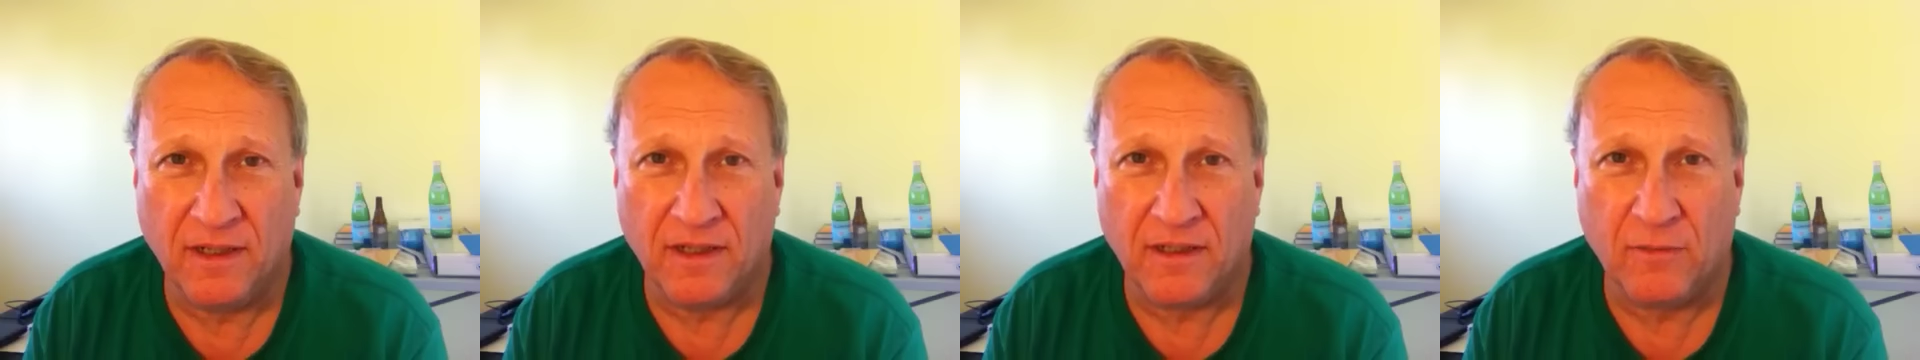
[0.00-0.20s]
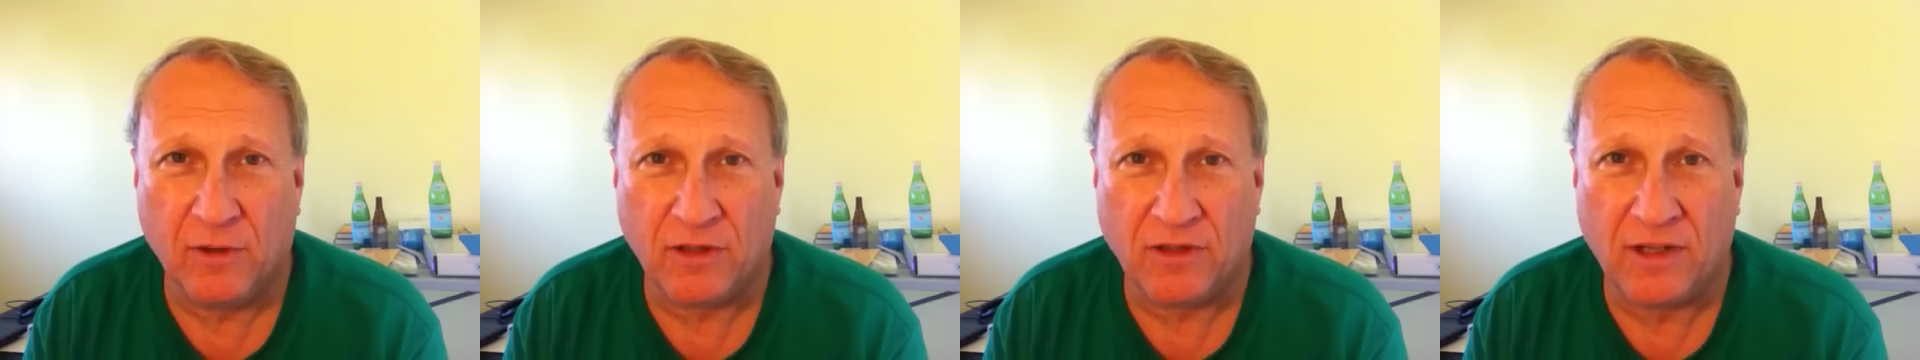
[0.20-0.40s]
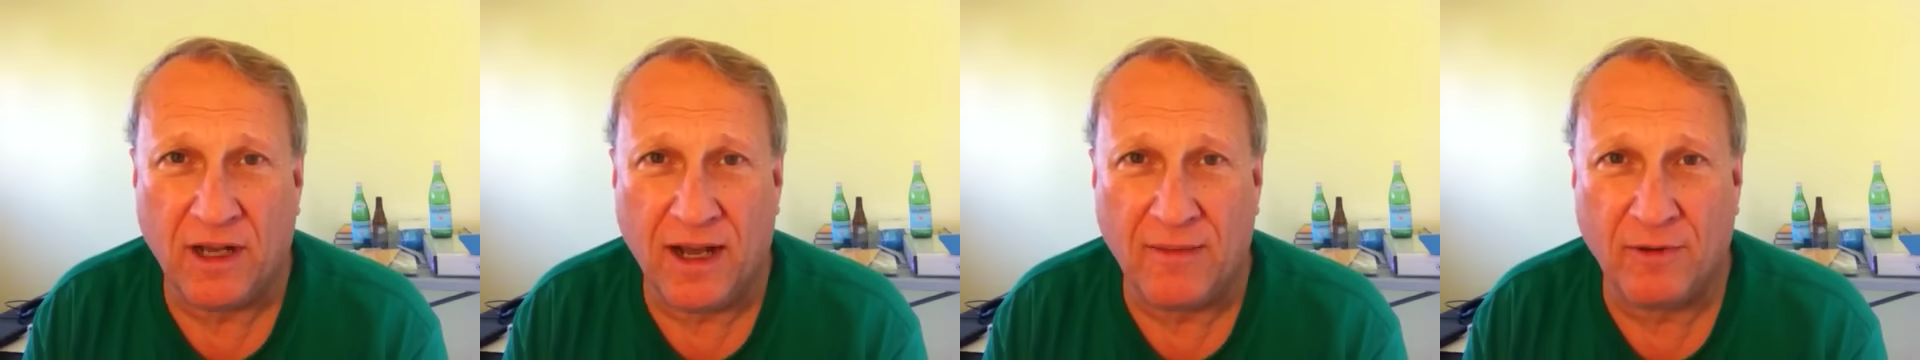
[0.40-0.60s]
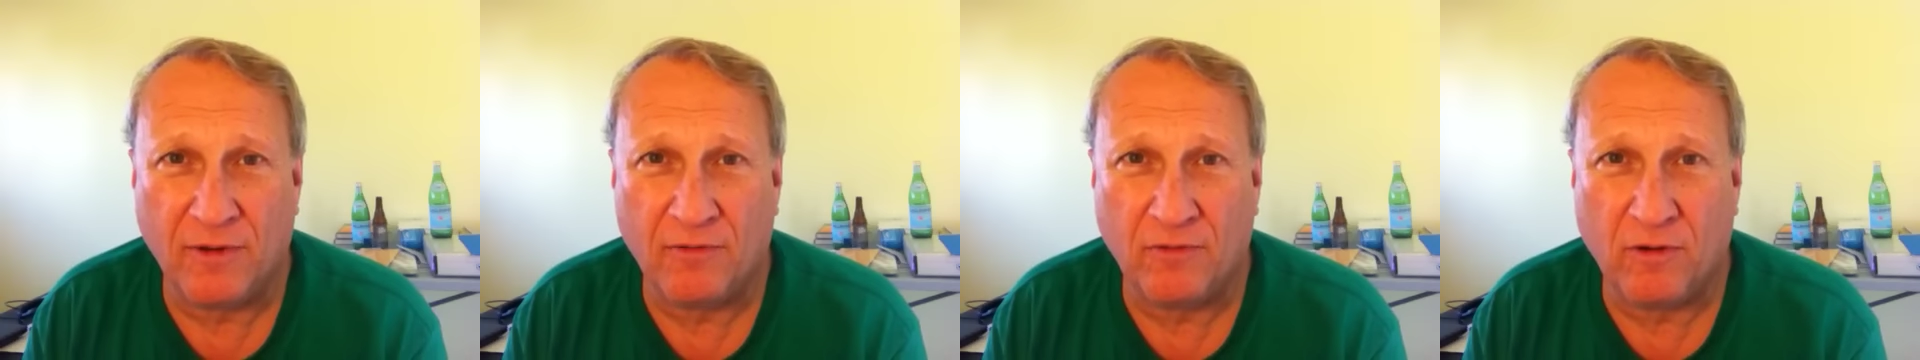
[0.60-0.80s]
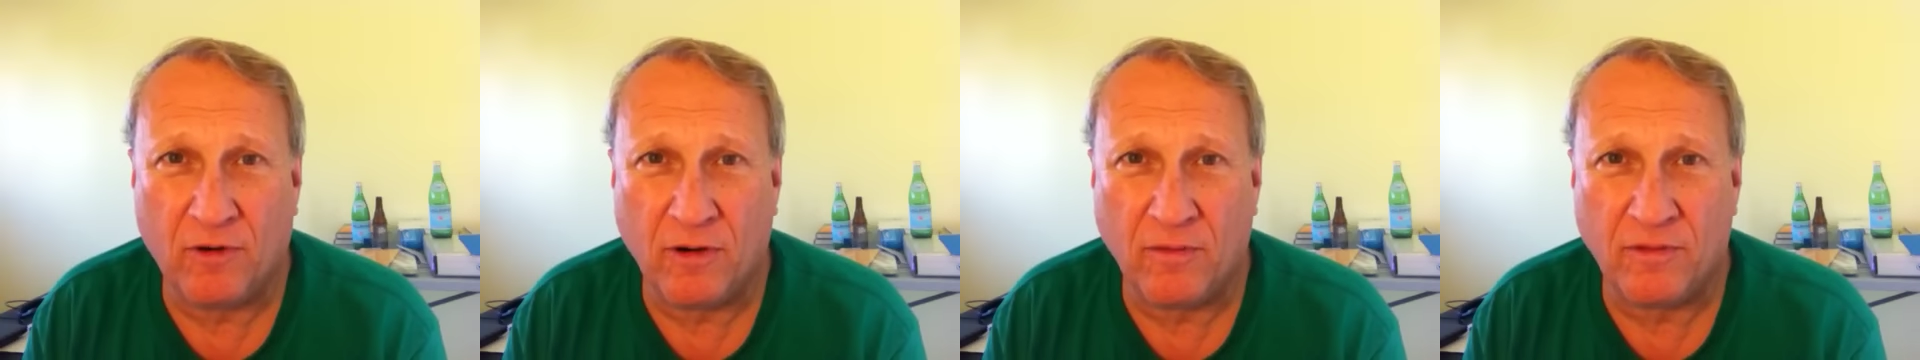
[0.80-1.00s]
The most common
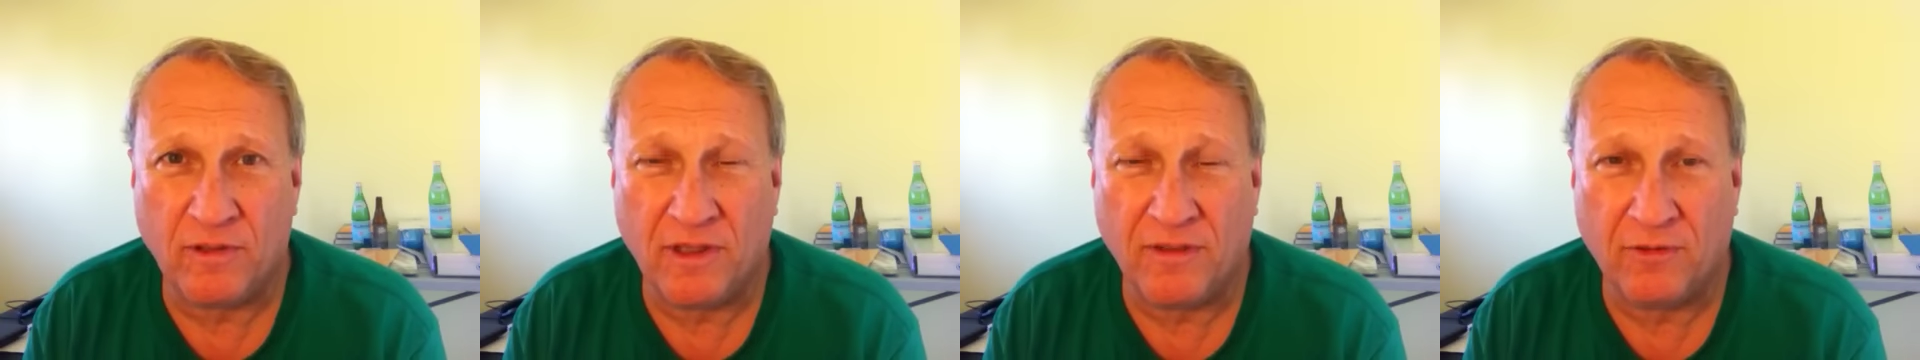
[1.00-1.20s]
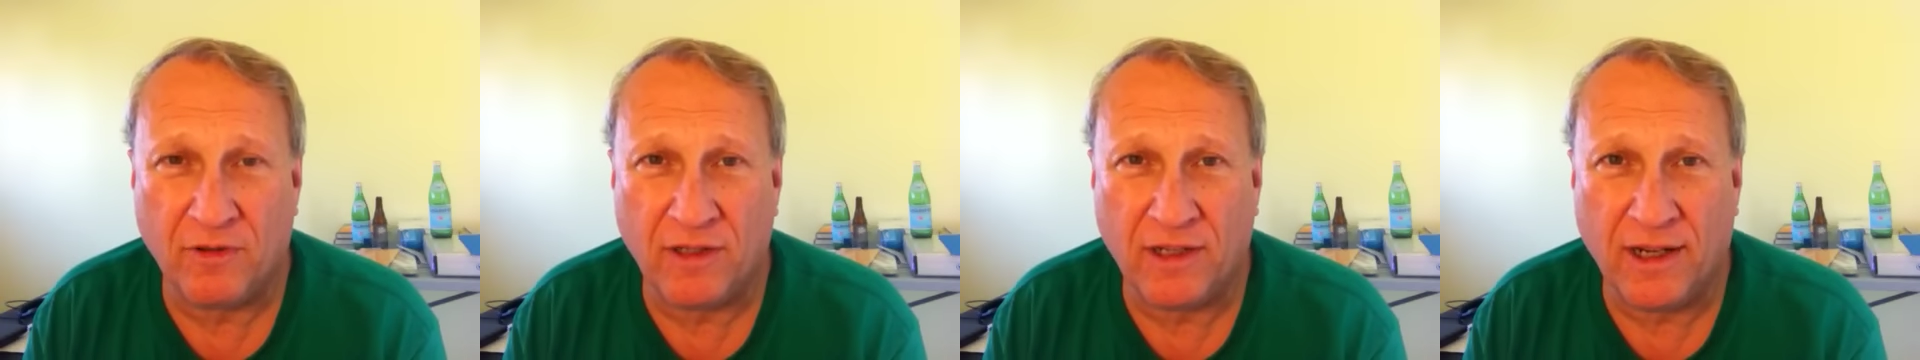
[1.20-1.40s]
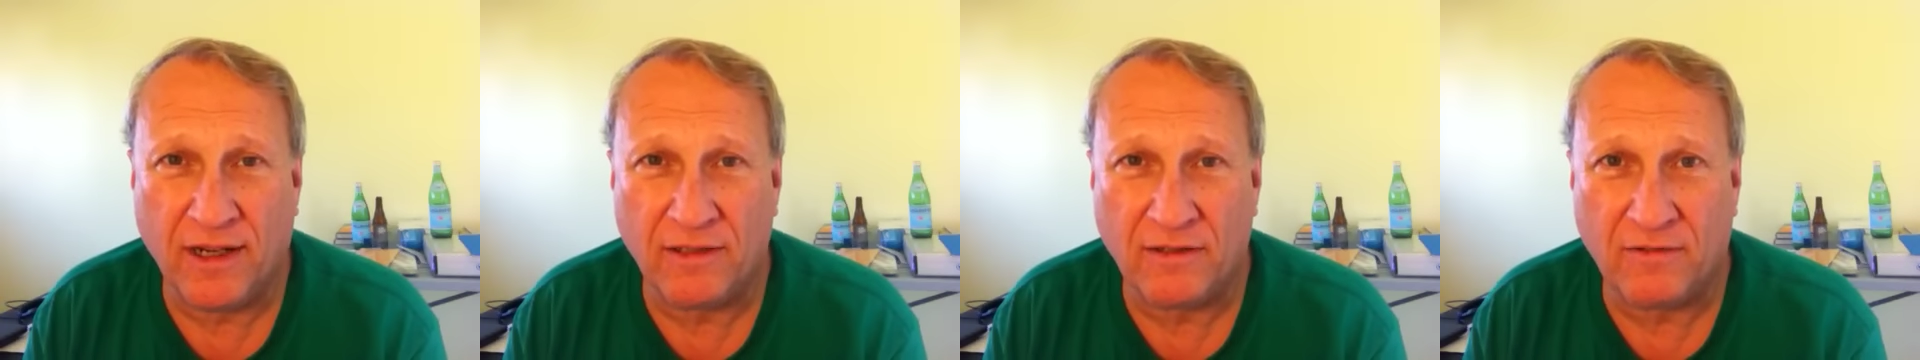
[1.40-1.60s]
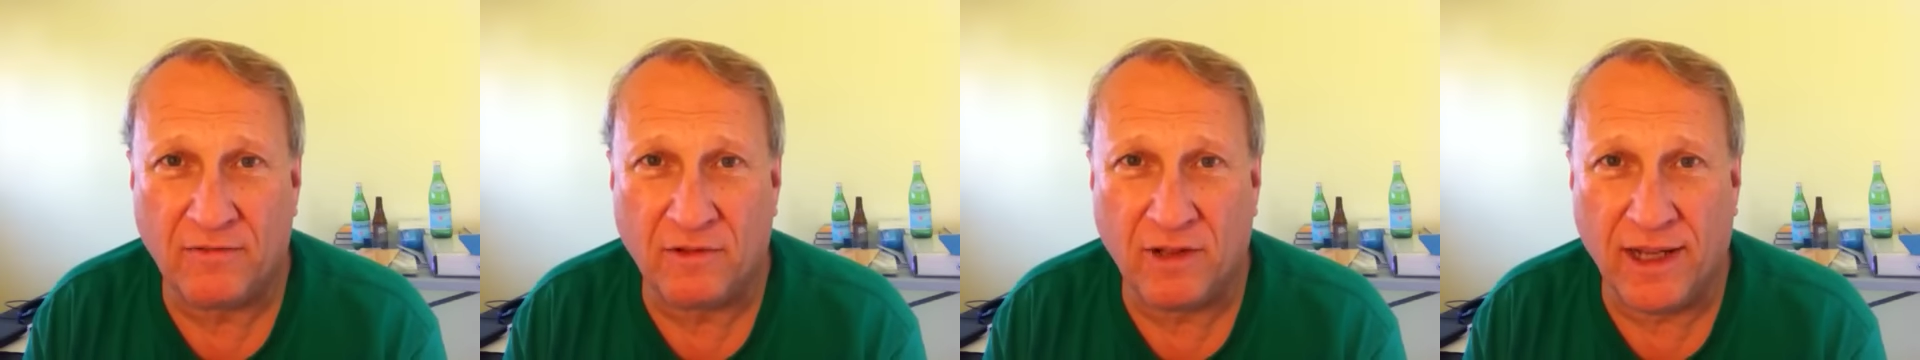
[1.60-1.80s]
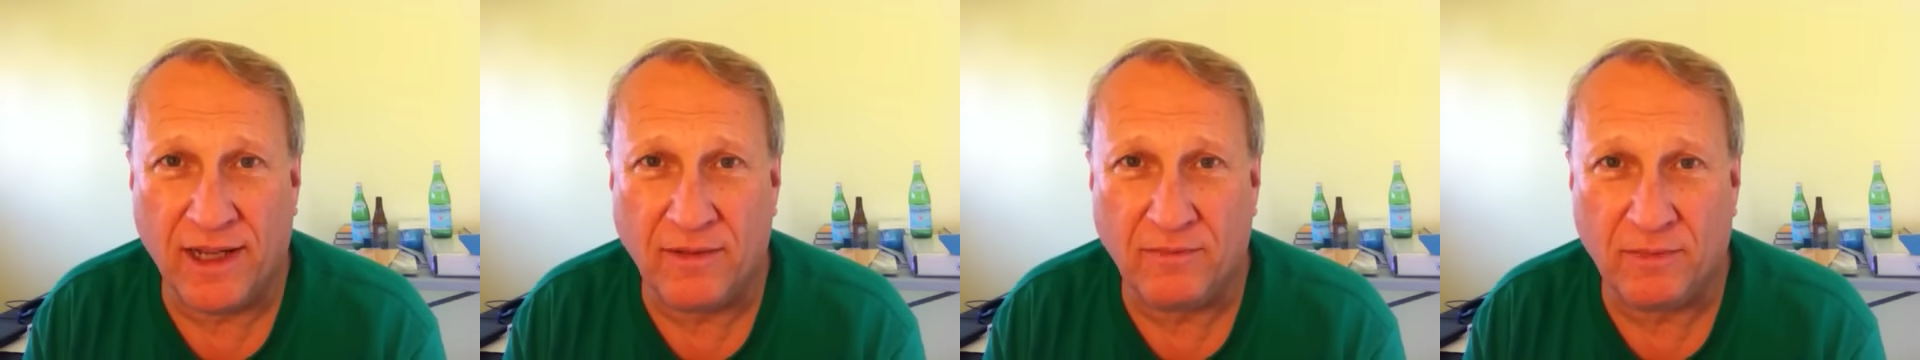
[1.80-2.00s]
forms, different kinds
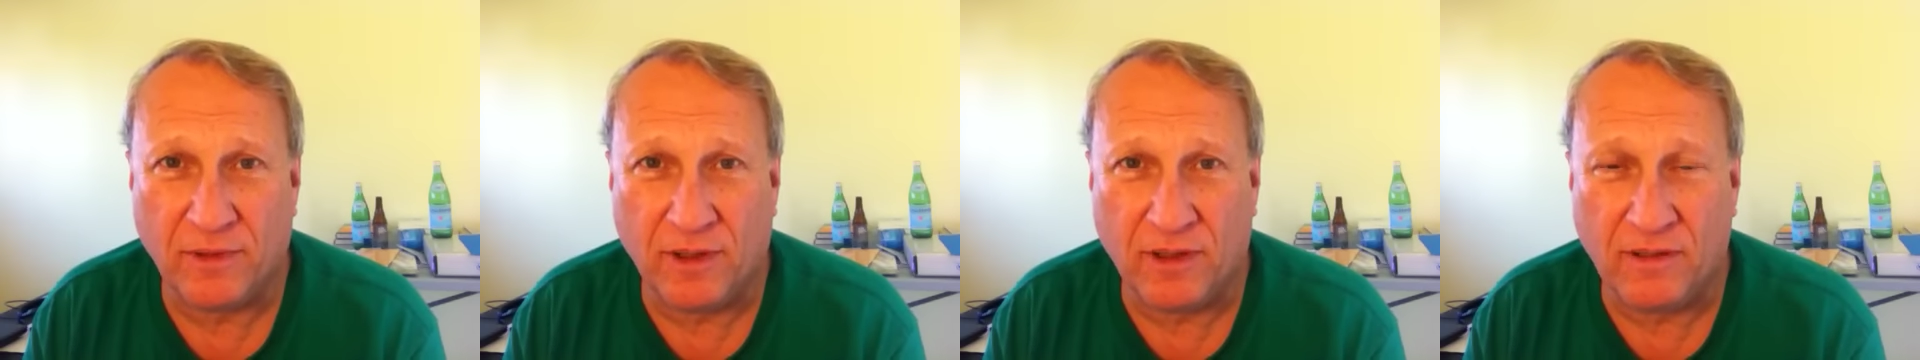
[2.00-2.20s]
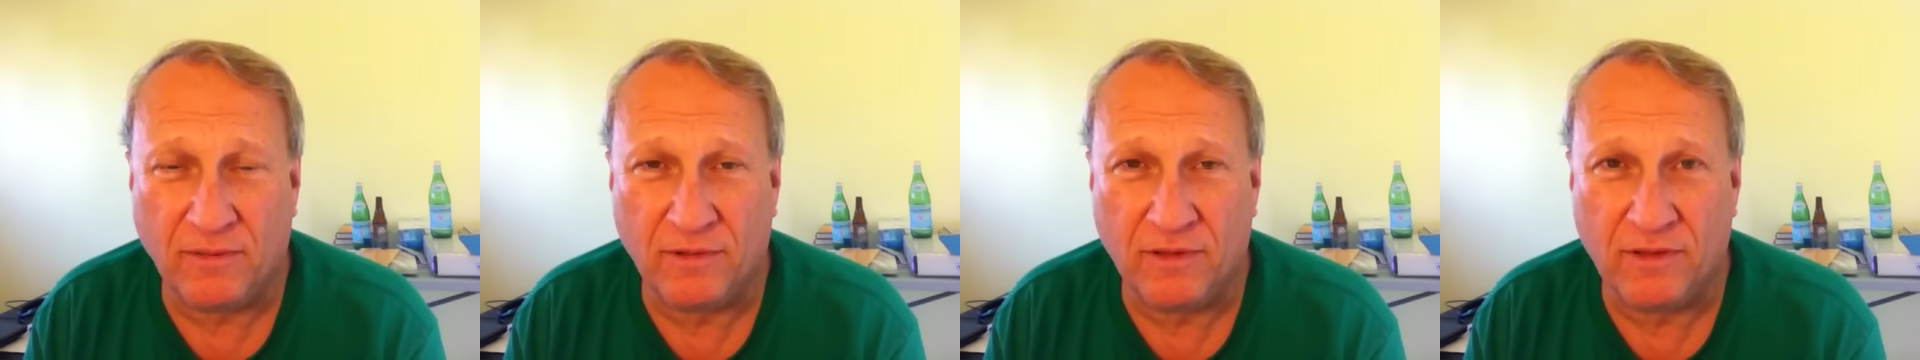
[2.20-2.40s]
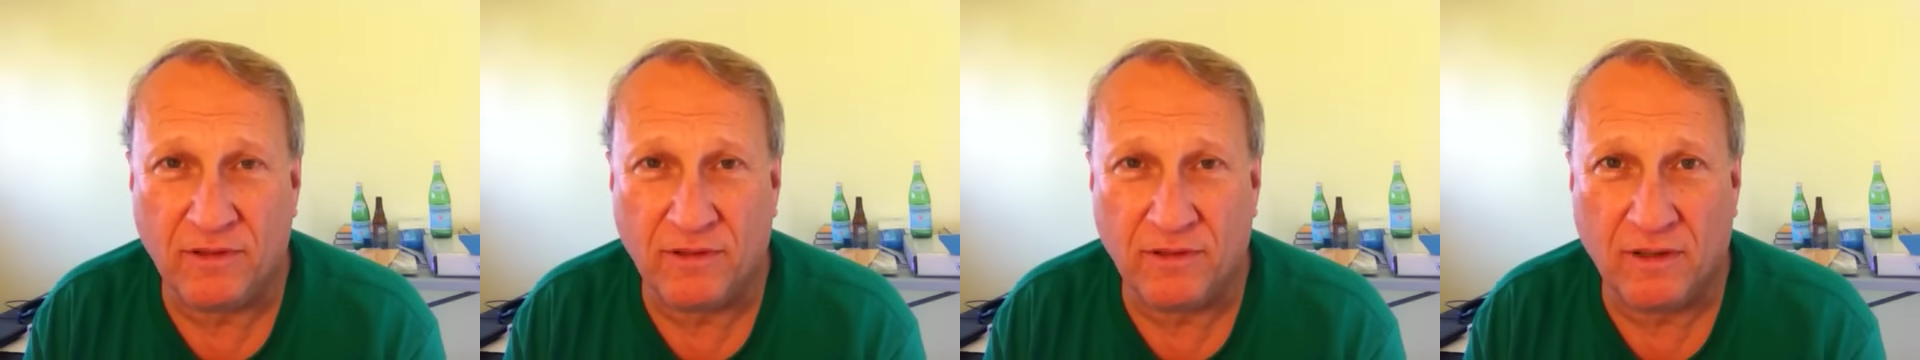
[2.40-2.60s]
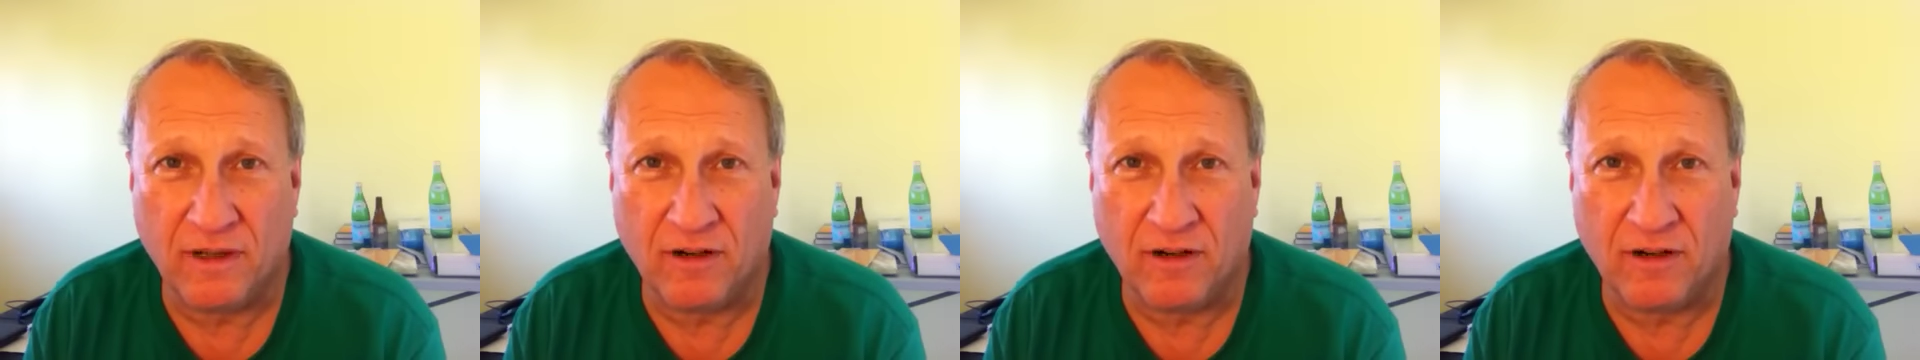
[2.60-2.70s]
of light bulbs,